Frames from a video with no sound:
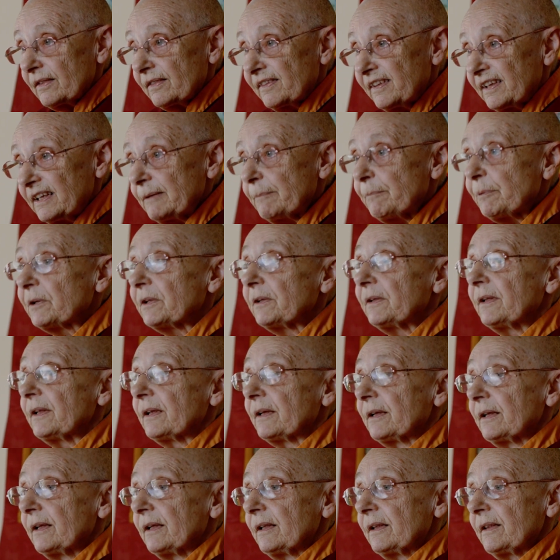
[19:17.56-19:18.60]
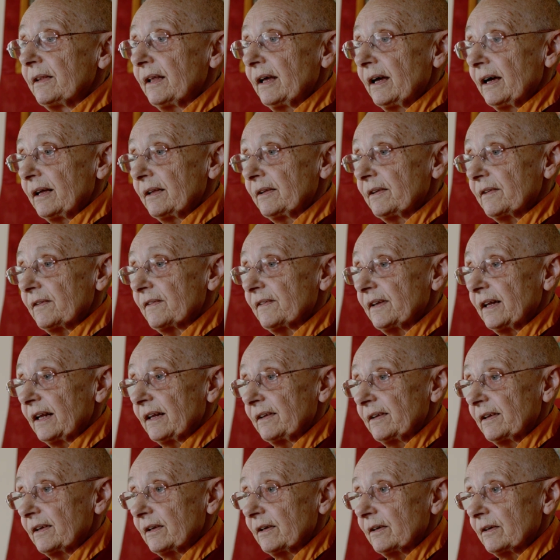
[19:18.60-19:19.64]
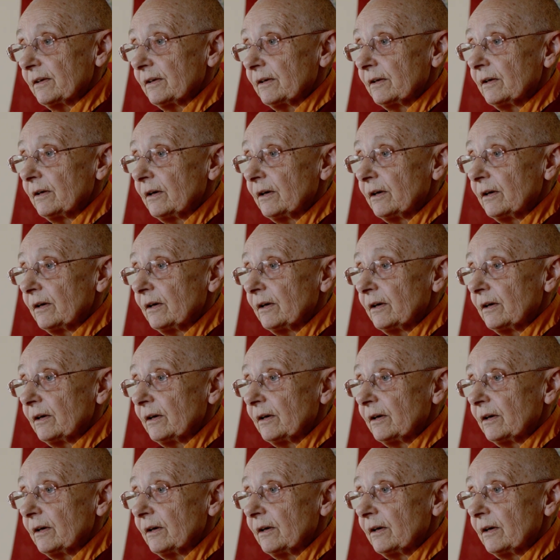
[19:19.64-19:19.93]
deepen their understanding